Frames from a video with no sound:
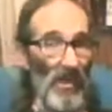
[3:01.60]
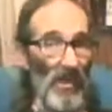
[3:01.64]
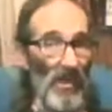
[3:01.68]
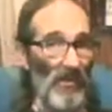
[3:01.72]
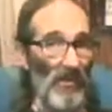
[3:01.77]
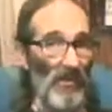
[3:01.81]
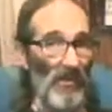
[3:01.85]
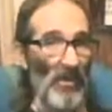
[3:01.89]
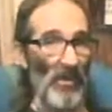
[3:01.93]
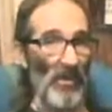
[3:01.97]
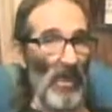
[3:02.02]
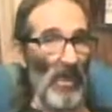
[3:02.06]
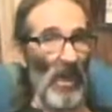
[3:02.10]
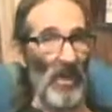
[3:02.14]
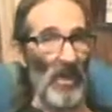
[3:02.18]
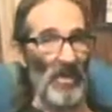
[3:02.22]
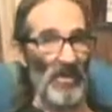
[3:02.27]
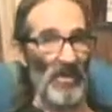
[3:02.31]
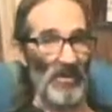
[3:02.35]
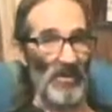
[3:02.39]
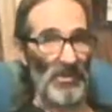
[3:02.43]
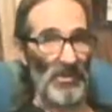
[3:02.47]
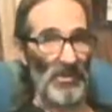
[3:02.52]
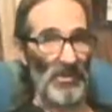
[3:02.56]
of her
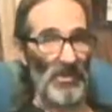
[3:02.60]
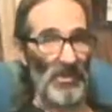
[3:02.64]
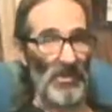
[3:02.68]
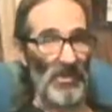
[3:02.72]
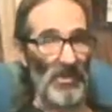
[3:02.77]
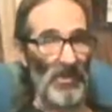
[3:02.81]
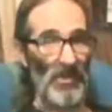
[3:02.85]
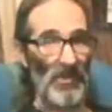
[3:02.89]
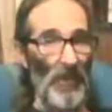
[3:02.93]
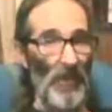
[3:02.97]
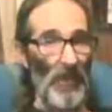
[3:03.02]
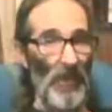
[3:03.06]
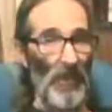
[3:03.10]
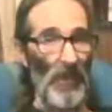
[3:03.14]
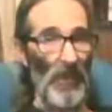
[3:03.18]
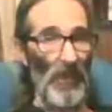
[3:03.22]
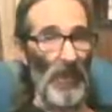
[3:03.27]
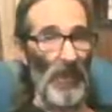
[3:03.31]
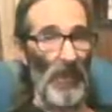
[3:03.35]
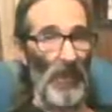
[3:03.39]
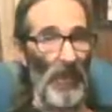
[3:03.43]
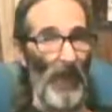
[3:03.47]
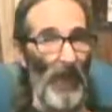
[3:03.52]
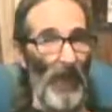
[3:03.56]
actual
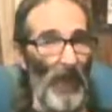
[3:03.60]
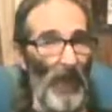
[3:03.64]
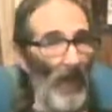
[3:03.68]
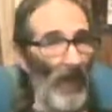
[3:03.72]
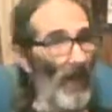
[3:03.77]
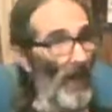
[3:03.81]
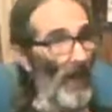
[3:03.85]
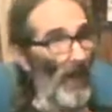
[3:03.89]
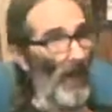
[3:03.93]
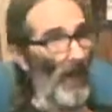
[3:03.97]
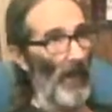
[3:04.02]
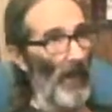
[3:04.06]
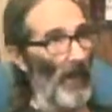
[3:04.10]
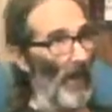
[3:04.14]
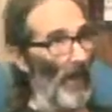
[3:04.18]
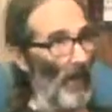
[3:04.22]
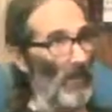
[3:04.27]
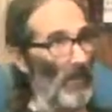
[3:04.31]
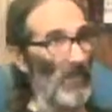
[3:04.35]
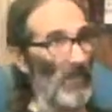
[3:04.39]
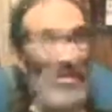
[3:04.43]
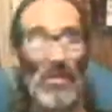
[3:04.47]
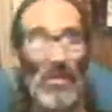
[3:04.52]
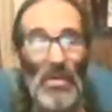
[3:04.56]

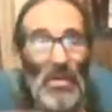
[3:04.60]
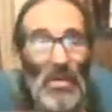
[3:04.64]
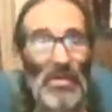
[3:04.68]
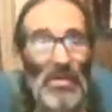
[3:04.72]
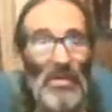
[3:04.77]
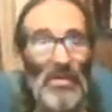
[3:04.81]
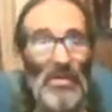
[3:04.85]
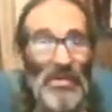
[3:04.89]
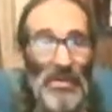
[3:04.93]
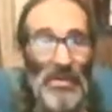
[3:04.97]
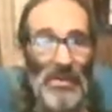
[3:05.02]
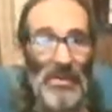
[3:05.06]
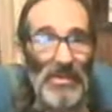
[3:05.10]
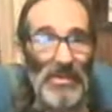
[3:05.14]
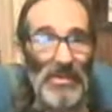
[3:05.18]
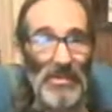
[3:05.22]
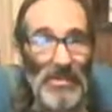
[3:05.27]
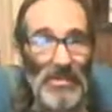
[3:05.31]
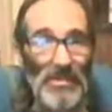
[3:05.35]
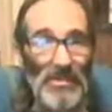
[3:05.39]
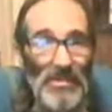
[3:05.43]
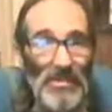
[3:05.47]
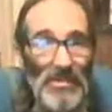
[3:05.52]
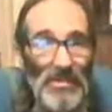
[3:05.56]
solutions.